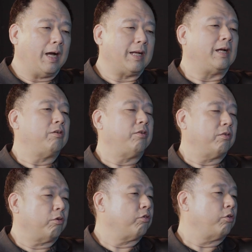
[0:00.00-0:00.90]
other
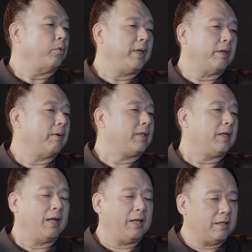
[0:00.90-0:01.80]
countries are also doing it, right?
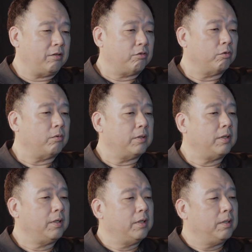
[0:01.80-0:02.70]
Thailand and so
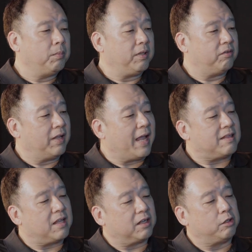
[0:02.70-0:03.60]
on. But it's the
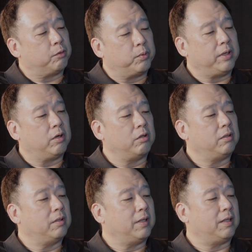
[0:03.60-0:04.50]
ag tech that you're putting
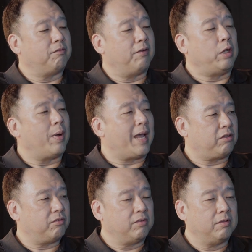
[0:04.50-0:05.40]
on that value
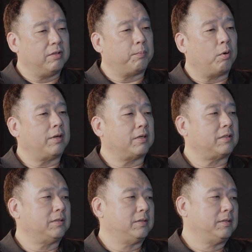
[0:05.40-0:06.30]
adds yeah. the
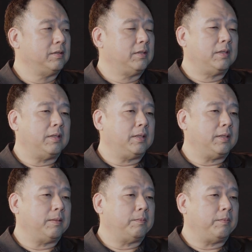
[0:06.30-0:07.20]
product
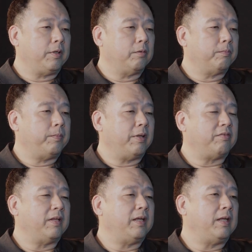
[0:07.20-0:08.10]
um, you know,
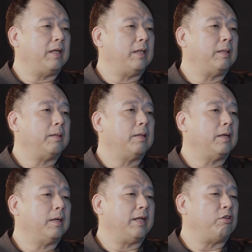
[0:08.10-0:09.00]
basically in
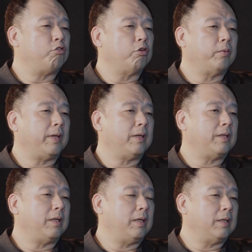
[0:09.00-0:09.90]
uh,
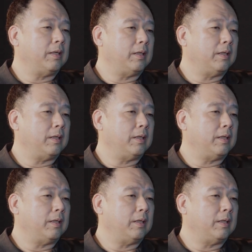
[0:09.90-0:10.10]
ensuring the